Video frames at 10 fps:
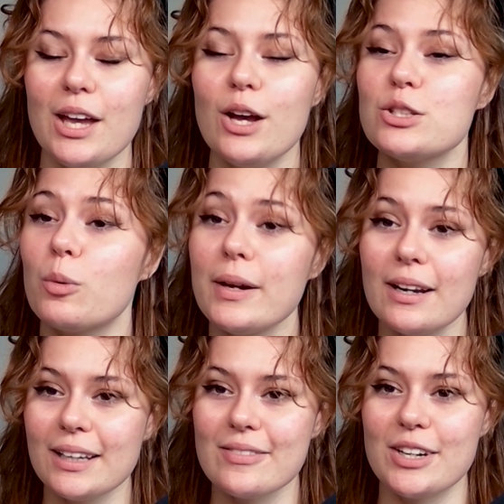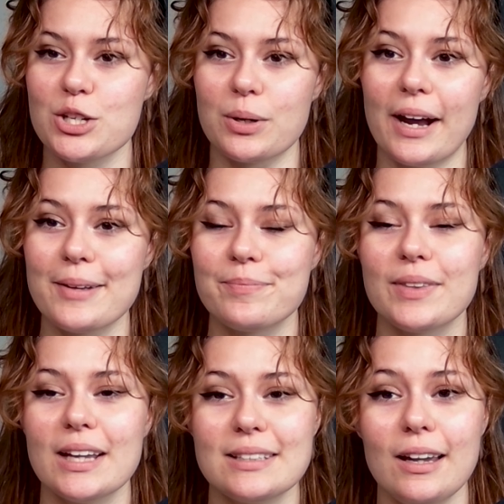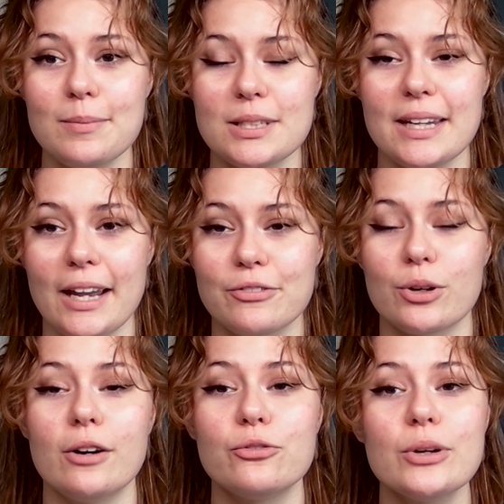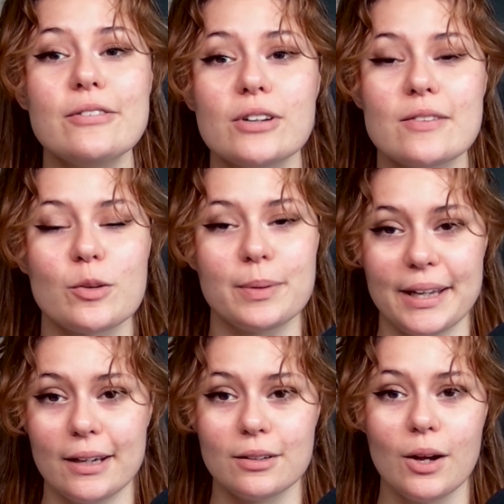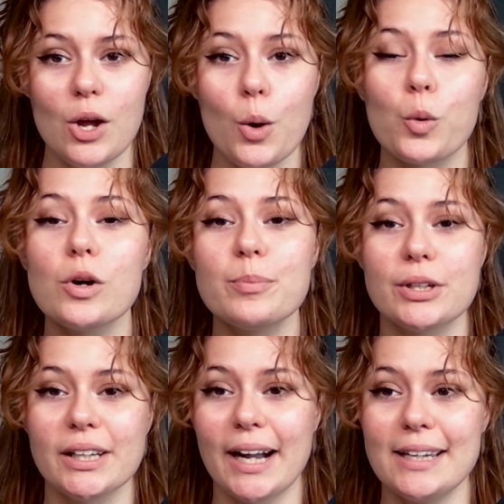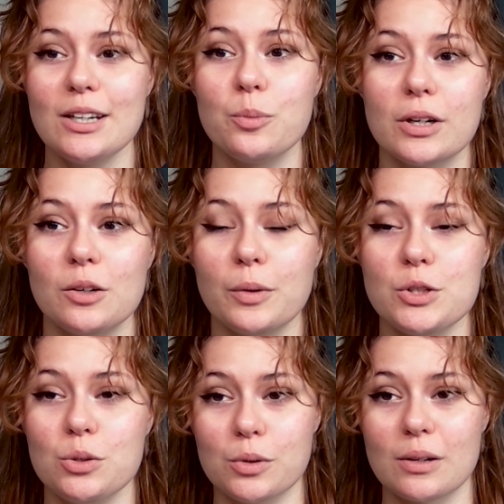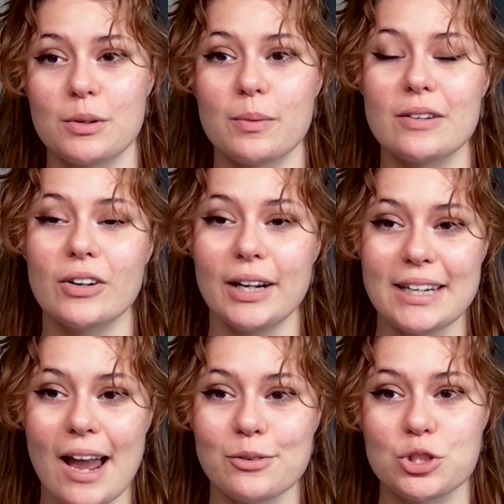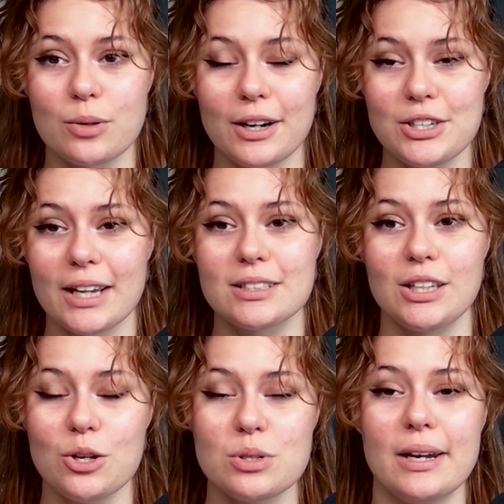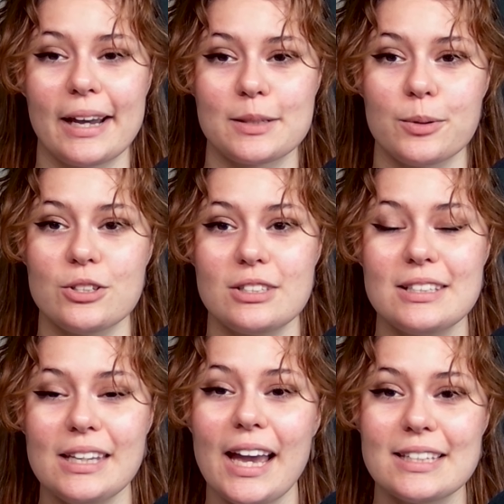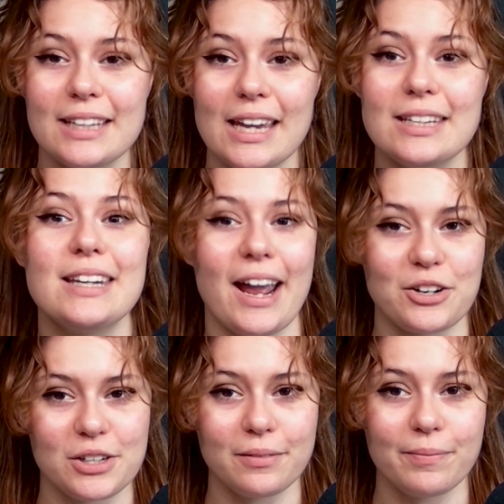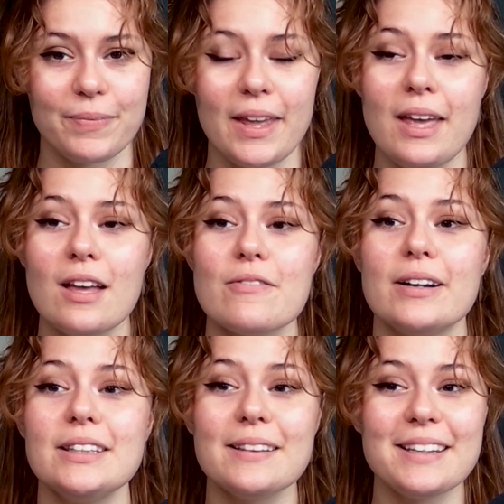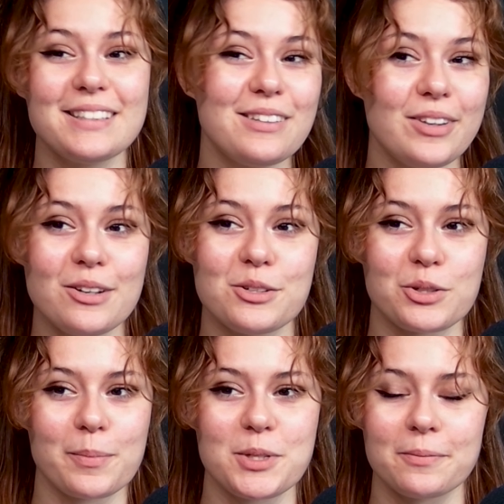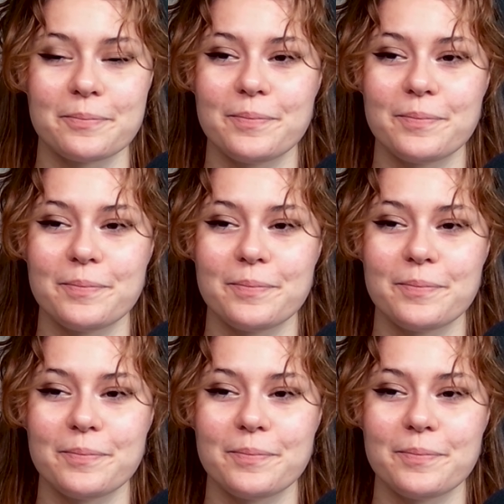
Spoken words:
So why not give it a try? Sign up today for our free forever plan, or book a guided one-on-one tour with one of our in-house strategy execution experts to see Cascade in action. Find the links in the video description.